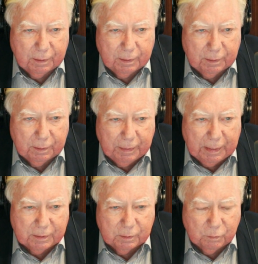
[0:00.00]
It
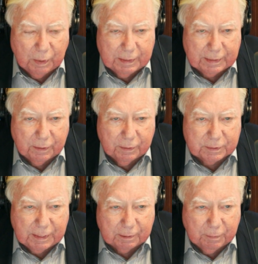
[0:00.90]
may, right now, the
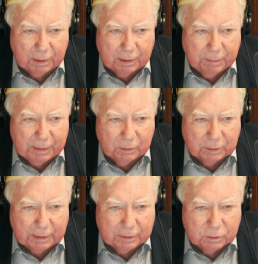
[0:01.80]
stock market may look
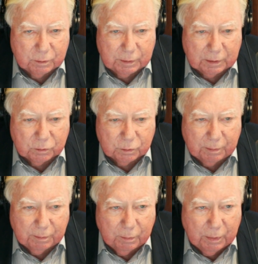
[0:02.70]
like it's doing
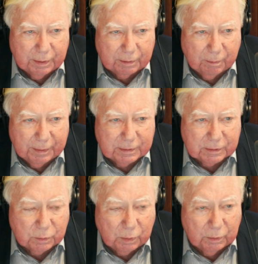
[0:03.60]
extremely well, and everybody
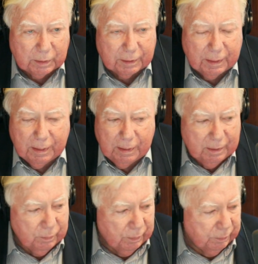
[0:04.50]
says, "Oh, look at,
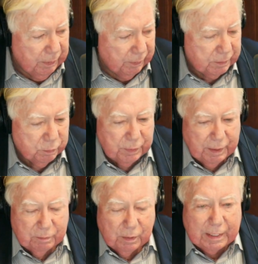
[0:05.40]
this will
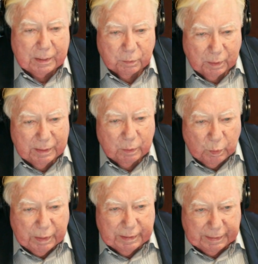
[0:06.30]
never end." Well, it
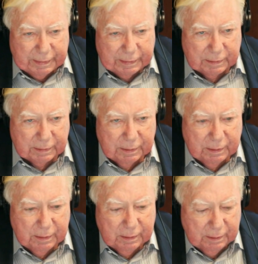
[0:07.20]
will end.
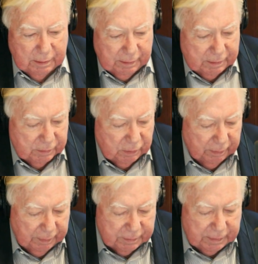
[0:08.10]

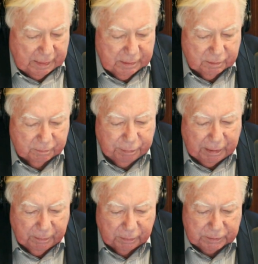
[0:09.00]
These kinds of
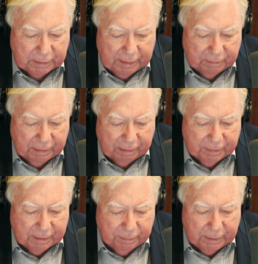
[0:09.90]
bubbles
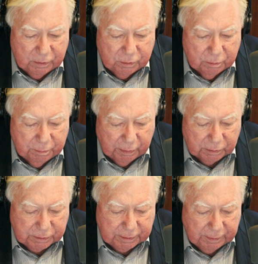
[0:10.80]
inevitably do
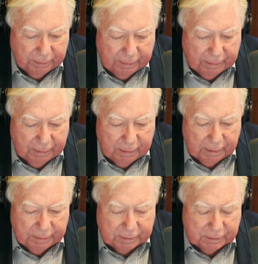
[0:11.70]
burst,
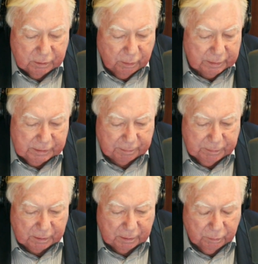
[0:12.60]
and this is no
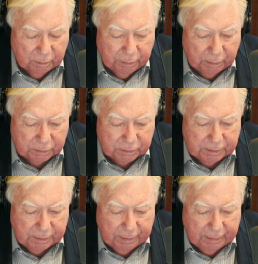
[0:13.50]
exception. It will burst.
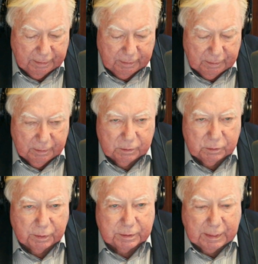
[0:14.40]

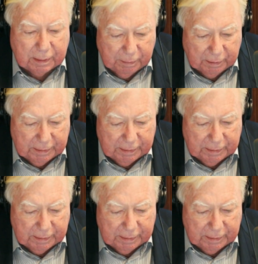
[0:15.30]
So the stock market